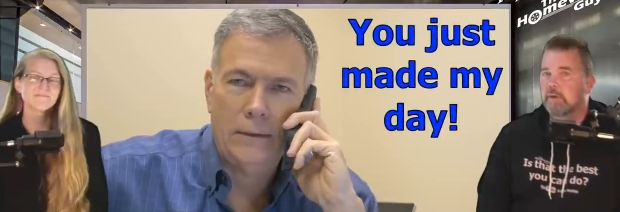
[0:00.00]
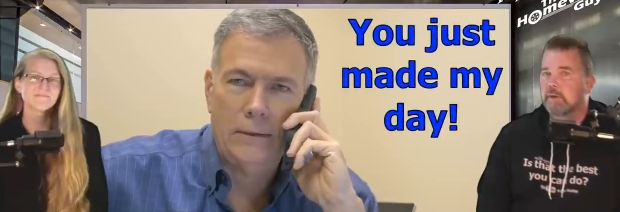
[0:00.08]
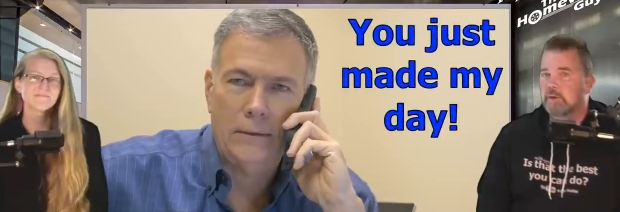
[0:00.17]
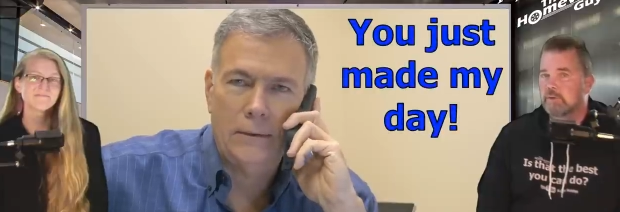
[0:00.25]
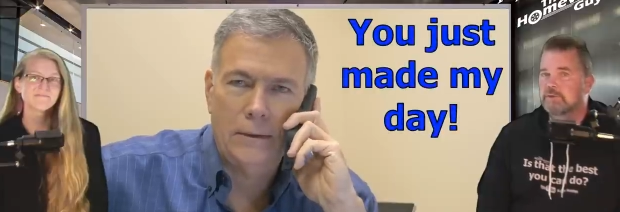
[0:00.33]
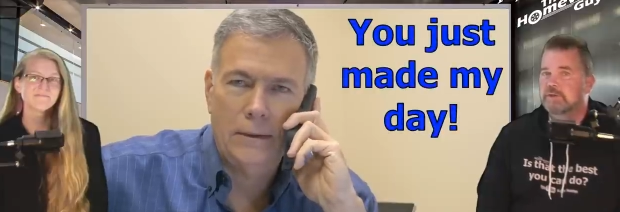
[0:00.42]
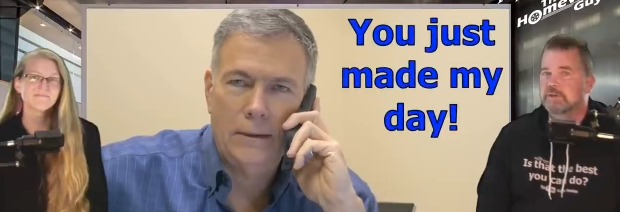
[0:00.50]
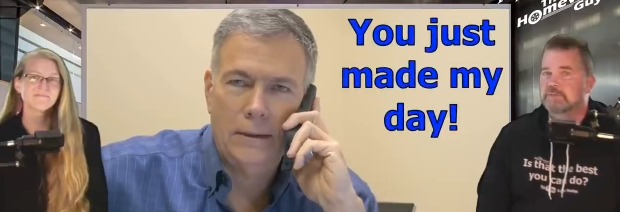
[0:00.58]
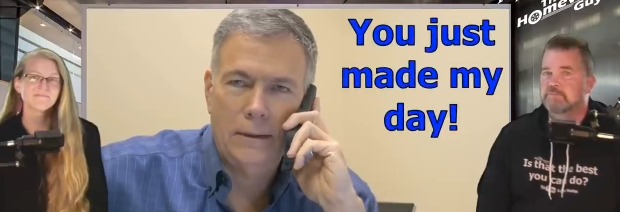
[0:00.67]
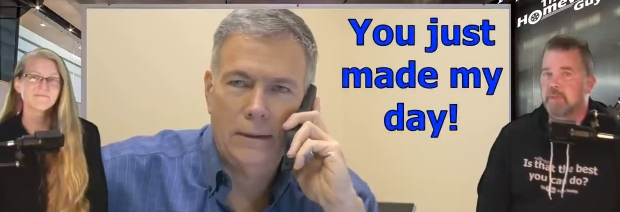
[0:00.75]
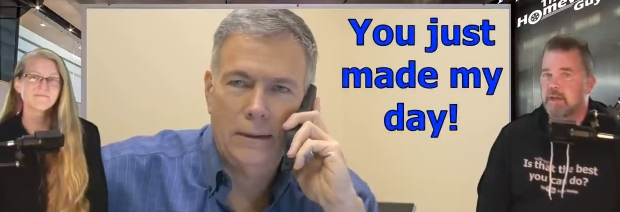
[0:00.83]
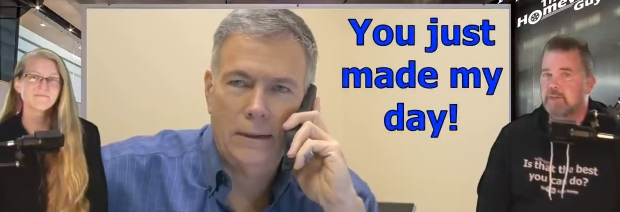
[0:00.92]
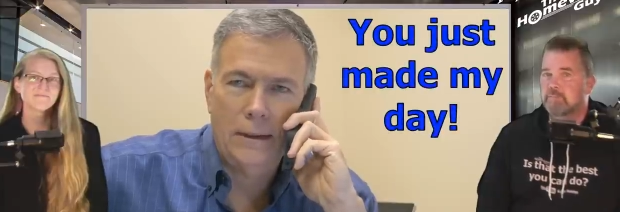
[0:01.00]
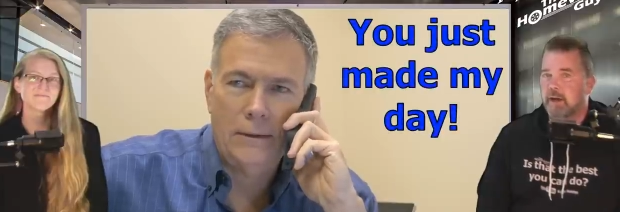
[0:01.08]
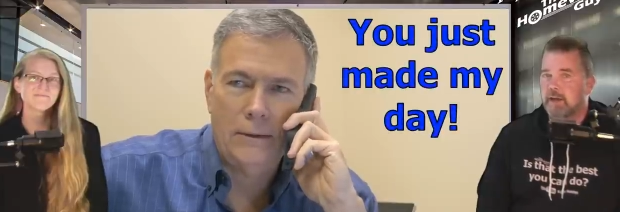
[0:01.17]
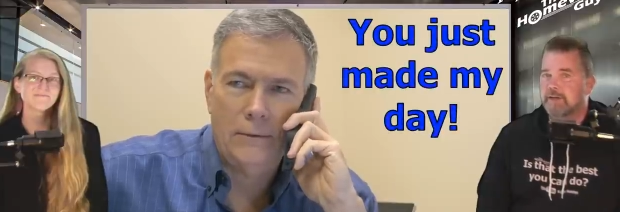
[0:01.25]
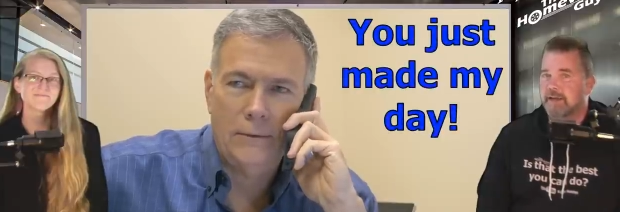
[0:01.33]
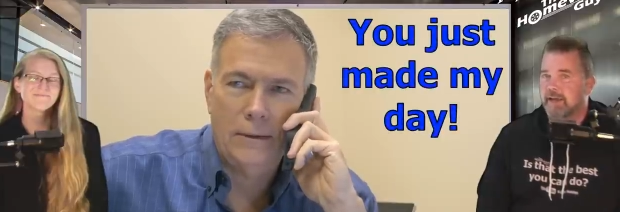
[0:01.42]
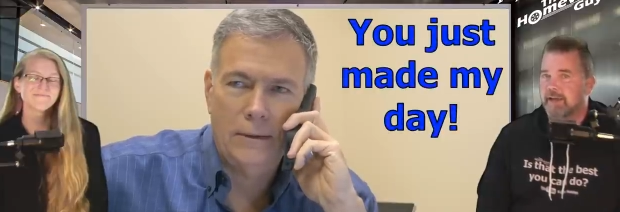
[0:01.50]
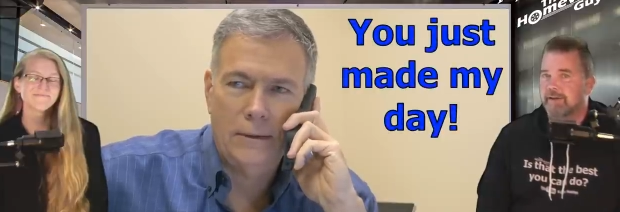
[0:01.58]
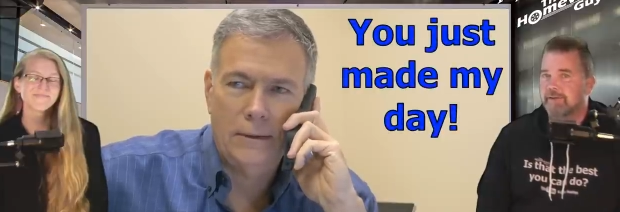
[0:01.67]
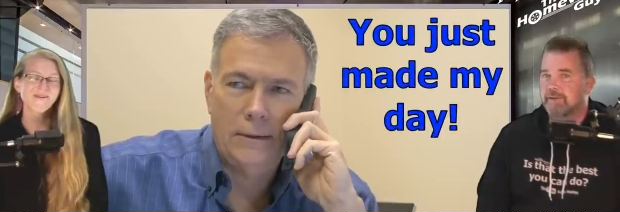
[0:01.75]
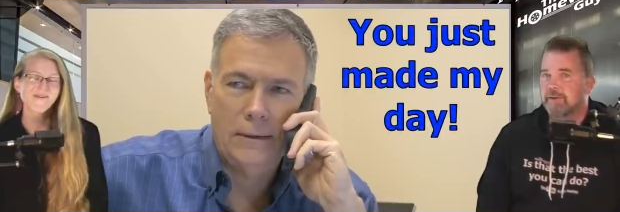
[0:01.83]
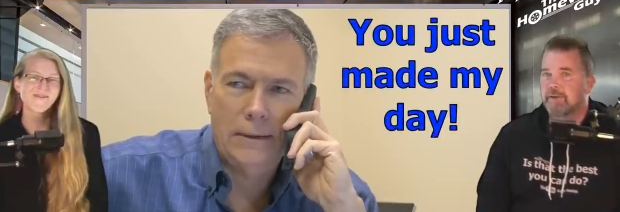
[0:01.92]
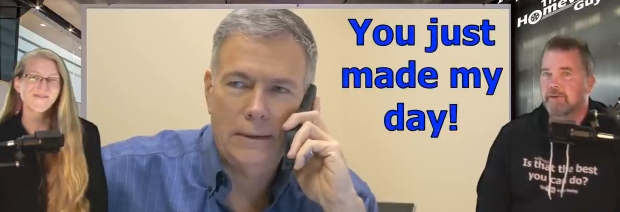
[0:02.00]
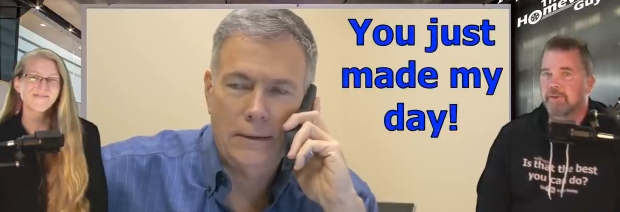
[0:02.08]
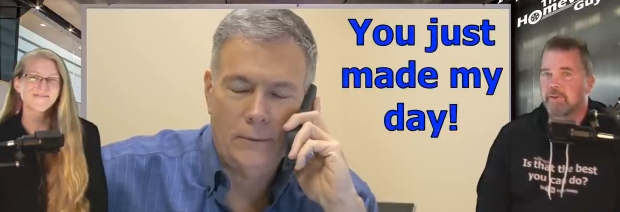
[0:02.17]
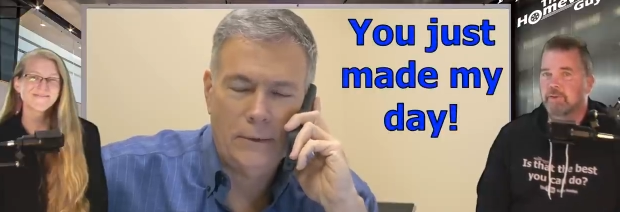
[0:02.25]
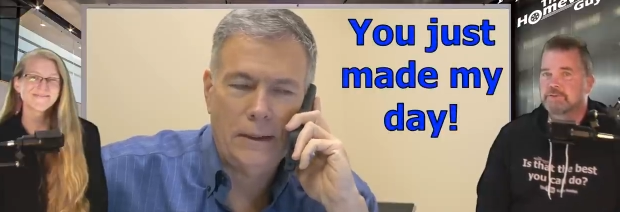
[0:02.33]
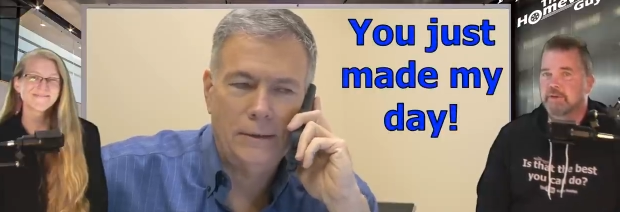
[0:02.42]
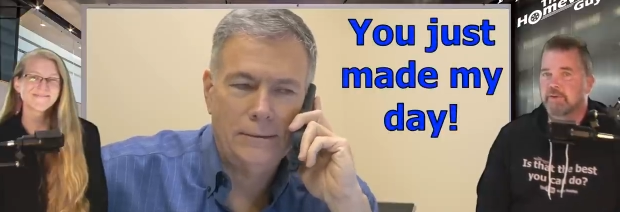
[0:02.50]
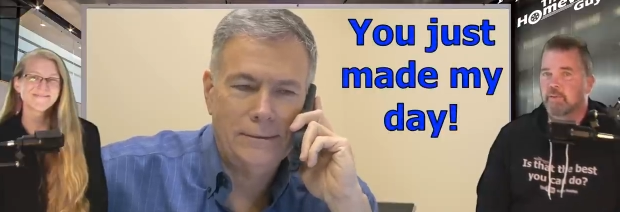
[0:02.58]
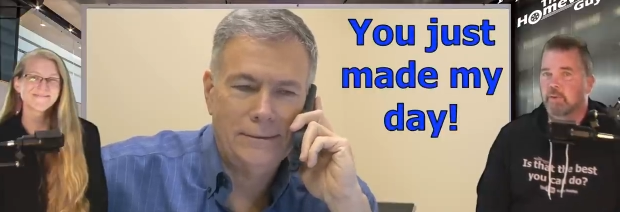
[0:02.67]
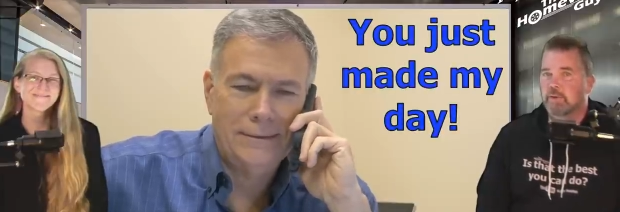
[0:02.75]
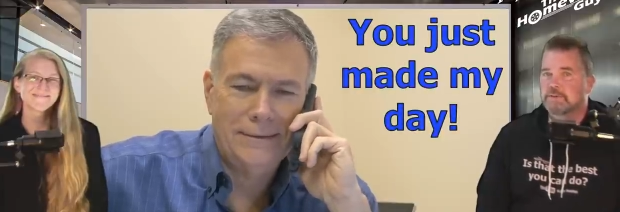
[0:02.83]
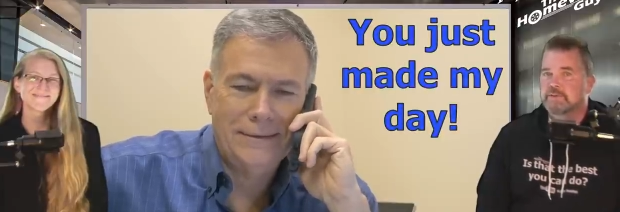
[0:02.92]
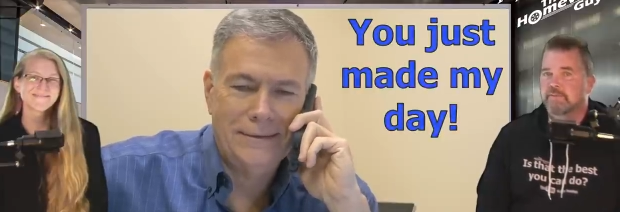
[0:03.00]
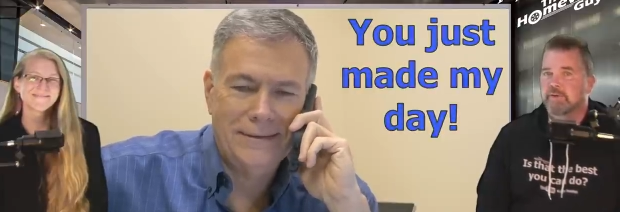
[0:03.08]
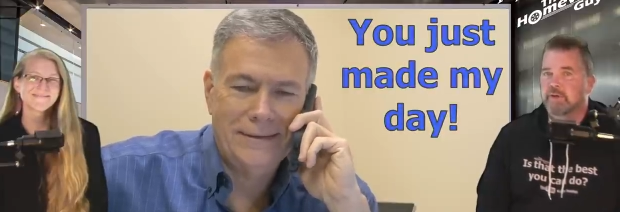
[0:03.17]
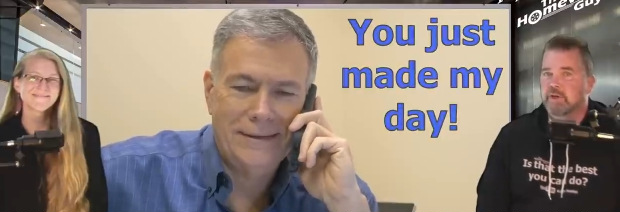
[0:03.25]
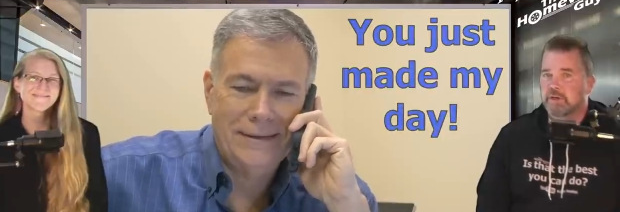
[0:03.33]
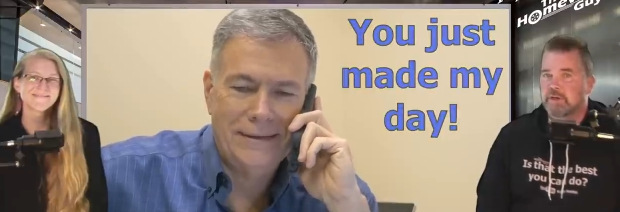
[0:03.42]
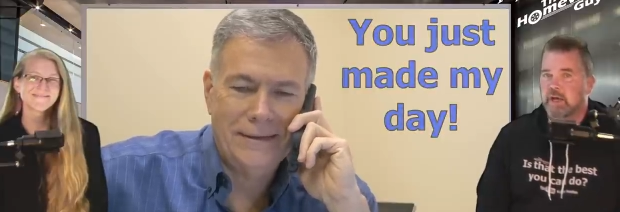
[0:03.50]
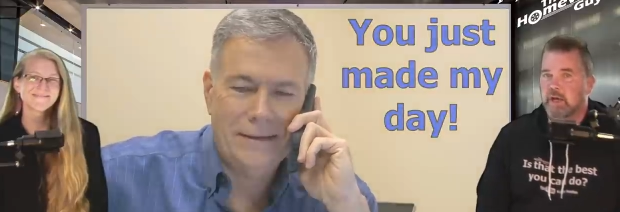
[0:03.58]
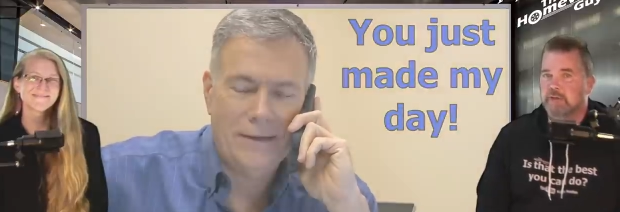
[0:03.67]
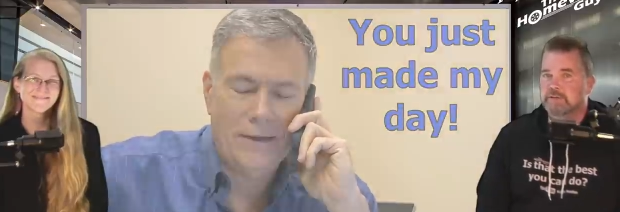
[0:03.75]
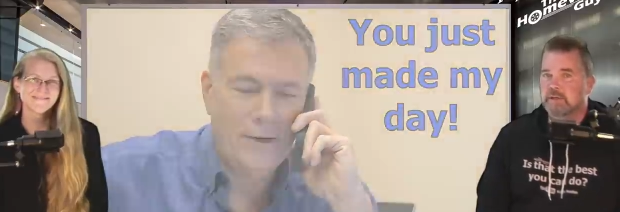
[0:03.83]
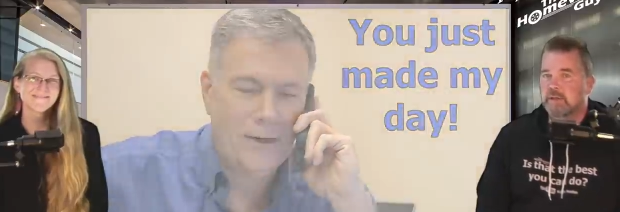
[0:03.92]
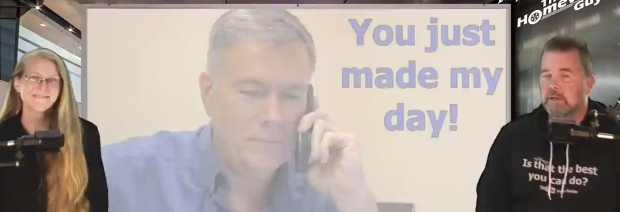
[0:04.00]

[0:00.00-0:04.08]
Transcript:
Speaker 1: You just made my day. Oh. Those are the words of the good guys.